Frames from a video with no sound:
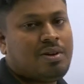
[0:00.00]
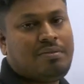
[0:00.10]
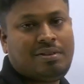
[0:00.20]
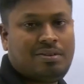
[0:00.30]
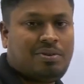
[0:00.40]
or
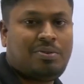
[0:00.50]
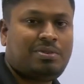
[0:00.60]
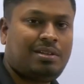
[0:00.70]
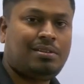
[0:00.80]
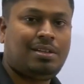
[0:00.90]
without
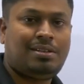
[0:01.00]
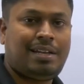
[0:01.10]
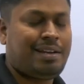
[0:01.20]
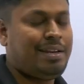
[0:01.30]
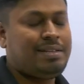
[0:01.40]
using the
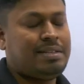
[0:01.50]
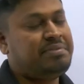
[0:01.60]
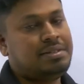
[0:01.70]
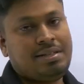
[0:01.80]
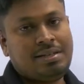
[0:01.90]
techniques,
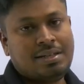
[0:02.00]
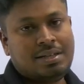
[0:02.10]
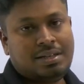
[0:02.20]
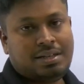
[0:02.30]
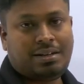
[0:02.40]
everything,
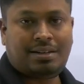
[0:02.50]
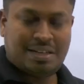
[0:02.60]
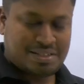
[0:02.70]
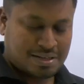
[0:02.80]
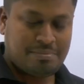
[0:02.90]

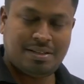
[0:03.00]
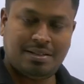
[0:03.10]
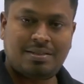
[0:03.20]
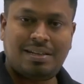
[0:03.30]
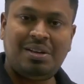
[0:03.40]
traditional
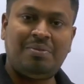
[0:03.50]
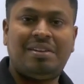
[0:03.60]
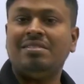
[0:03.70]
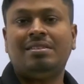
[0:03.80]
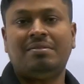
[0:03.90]
methods,
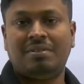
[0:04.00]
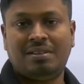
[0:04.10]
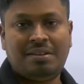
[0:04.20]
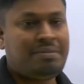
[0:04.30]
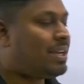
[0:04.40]
equations,
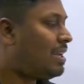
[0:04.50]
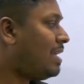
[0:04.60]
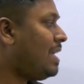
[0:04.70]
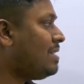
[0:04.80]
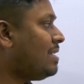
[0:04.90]
everything, we can
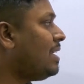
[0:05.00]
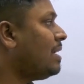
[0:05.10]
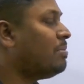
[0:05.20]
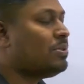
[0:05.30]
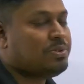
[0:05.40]
easily
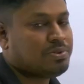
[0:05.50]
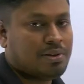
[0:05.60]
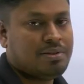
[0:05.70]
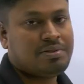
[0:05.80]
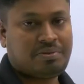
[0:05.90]
able to
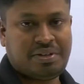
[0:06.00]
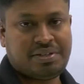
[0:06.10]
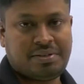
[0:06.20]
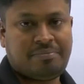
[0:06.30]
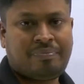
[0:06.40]
solve this
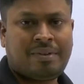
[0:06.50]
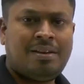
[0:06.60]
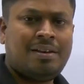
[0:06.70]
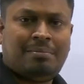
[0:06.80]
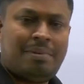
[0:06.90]
question.
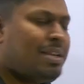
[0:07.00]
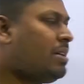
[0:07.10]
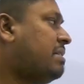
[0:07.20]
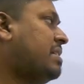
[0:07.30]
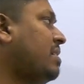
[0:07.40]
Many
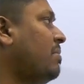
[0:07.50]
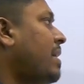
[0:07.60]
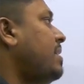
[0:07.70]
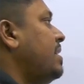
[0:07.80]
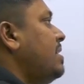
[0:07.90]
question
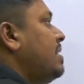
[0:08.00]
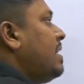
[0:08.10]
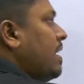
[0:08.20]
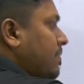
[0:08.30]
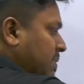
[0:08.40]
while teaching
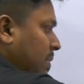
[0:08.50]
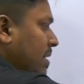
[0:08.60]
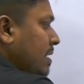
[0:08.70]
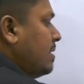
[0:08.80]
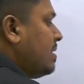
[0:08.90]
I have
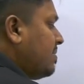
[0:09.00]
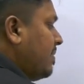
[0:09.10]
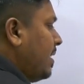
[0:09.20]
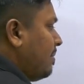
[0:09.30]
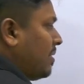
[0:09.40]
solved in this
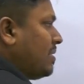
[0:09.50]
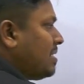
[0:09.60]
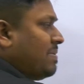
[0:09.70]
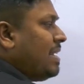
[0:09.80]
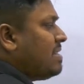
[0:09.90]
way, because
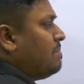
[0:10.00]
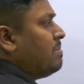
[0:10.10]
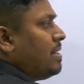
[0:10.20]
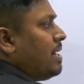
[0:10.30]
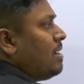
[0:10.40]
it's very
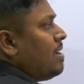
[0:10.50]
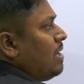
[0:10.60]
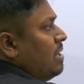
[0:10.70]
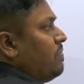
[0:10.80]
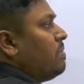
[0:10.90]
simple, right?
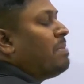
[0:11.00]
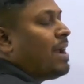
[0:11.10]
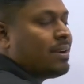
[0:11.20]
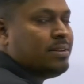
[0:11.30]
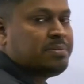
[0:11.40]
If you
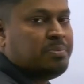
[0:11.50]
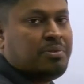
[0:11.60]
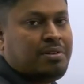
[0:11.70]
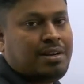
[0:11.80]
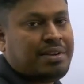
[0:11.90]
practice
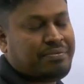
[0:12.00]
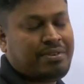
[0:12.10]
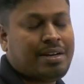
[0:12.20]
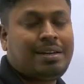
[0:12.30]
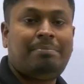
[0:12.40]
more,
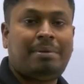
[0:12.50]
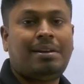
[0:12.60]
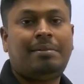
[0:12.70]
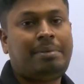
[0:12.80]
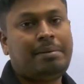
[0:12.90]
definitely
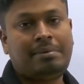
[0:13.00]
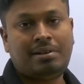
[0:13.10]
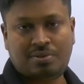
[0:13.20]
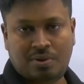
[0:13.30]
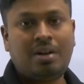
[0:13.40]
pen and paper
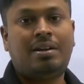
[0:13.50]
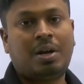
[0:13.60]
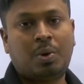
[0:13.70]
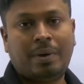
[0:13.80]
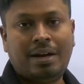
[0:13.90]
is not
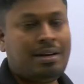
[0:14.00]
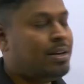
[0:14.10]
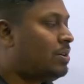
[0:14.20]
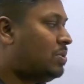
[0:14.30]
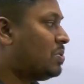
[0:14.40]
required
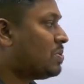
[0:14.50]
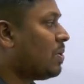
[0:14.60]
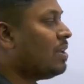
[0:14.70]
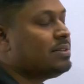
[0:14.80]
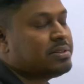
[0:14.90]
to
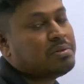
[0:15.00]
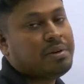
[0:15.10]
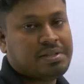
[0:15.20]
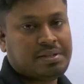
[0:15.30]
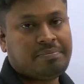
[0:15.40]
solve this
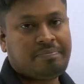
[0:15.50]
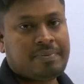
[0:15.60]
question.